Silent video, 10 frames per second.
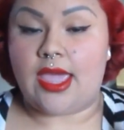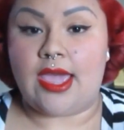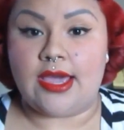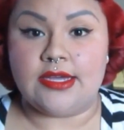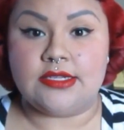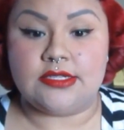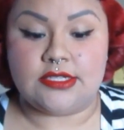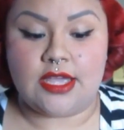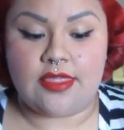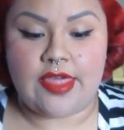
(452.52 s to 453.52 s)
And
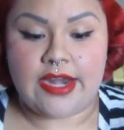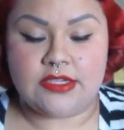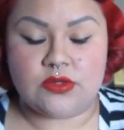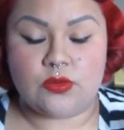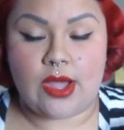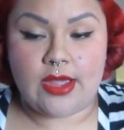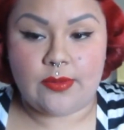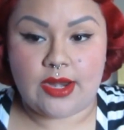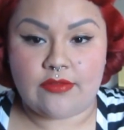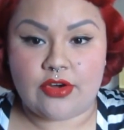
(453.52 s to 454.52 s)
that is why
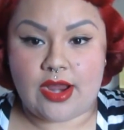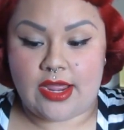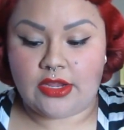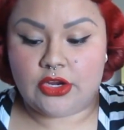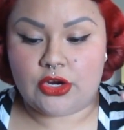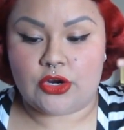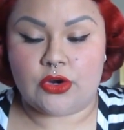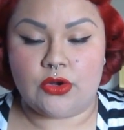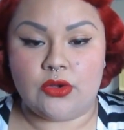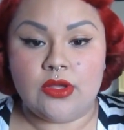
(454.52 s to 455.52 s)
whenever I
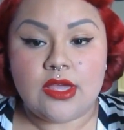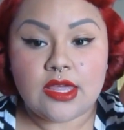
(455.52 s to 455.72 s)
curl